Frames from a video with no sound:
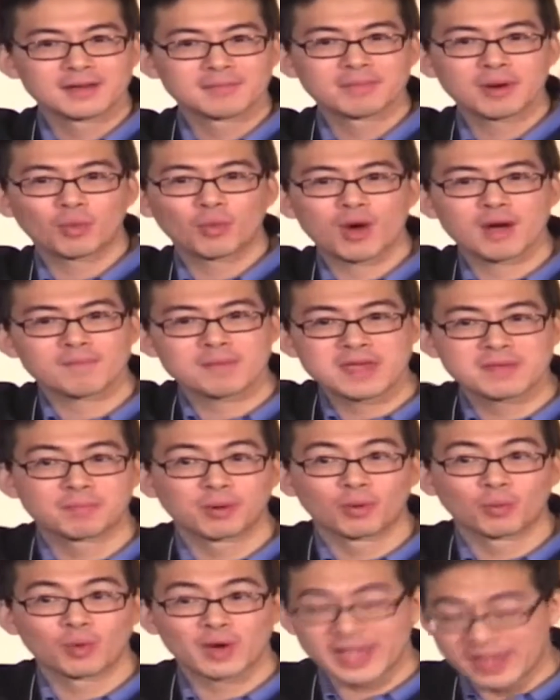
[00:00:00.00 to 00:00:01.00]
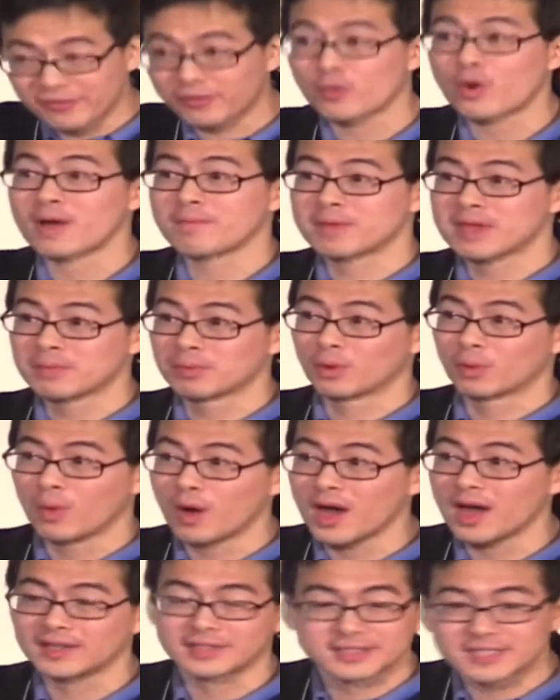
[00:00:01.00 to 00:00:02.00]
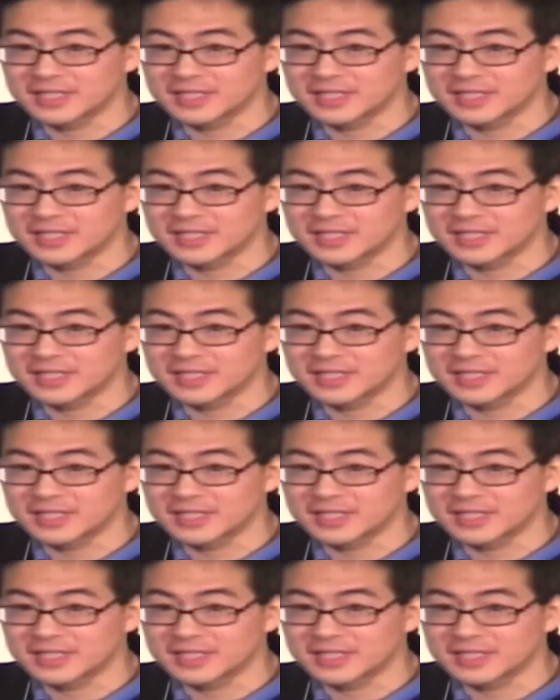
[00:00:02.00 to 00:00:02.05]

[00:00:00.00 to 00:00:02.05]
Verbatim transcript: but what people, if what people want